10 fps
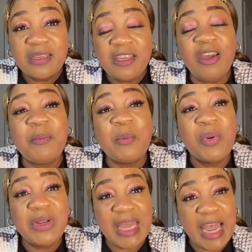You have been
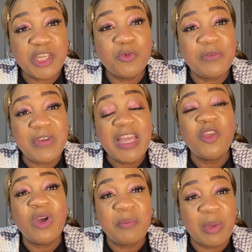putting action with faith.
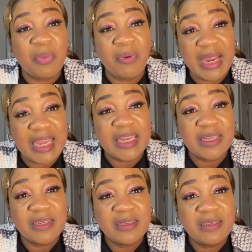You have been praying.
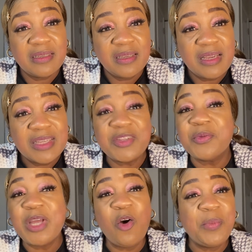So
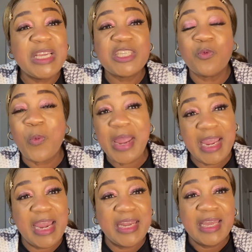don't be
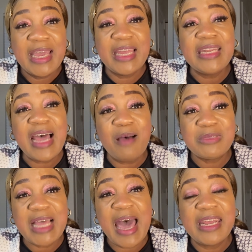swayed and
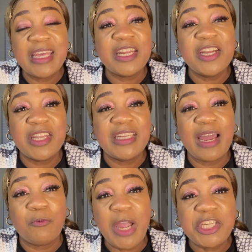lopsided in another
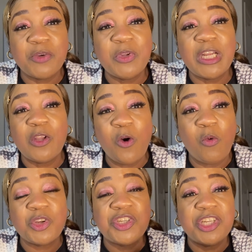direction when the Lord
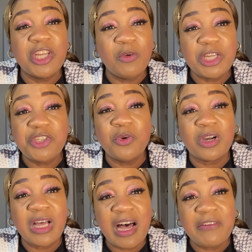wants you to know that you are
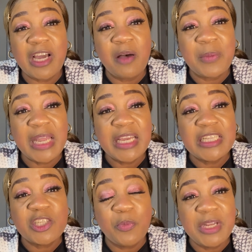covered up under
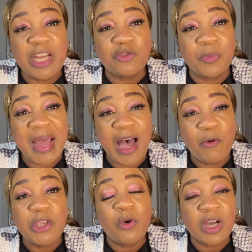his supernatural power
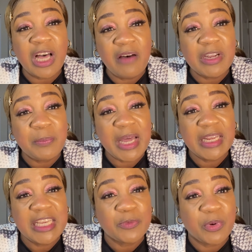and you are covered up under
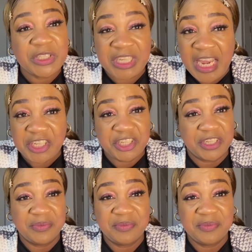his protection.